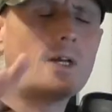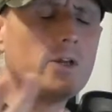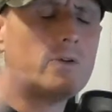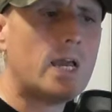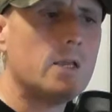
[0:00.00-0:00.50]

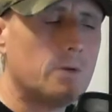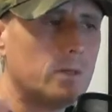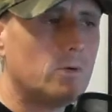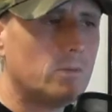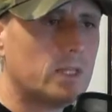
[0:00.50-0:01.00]
don't hate
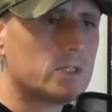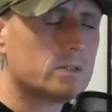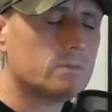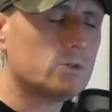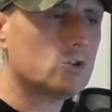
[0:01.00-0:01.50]
people i mean
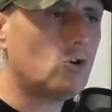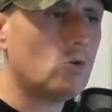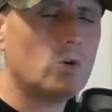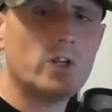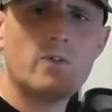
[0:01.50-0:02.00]
that's a
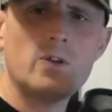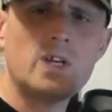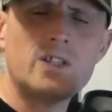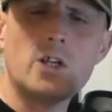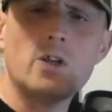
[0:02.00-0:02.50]
strong word if i
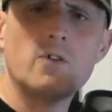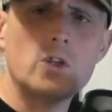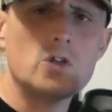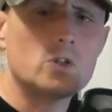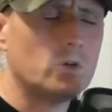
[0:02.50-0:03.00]
i don't know if i
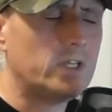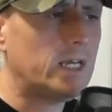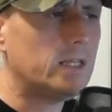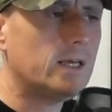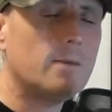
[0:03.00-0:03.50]
used the word
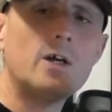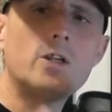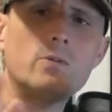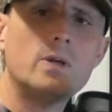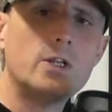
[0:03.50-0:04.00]
hate there but i
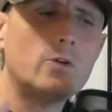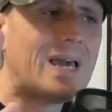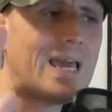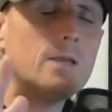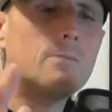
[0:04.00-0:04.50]
don't i don't
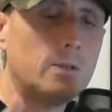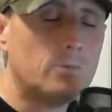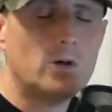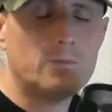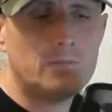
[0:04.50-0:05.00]
hate
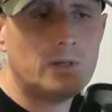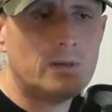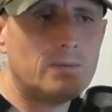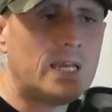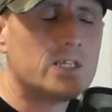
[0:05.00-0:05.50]
people i, I
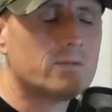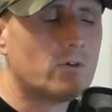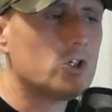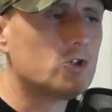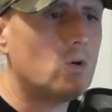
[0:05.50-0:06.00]
uh, hate's a
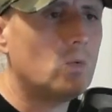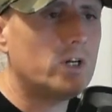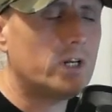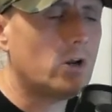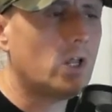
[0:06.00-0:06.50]
very strong
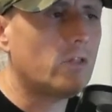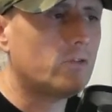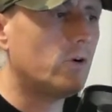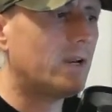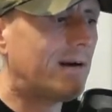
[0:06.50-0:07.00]
word i don't like
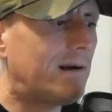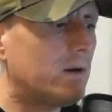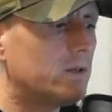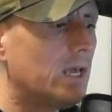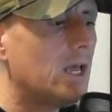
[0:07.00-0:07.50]
throwing it
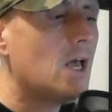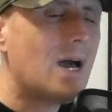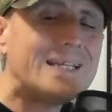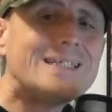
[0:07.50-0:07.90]
around i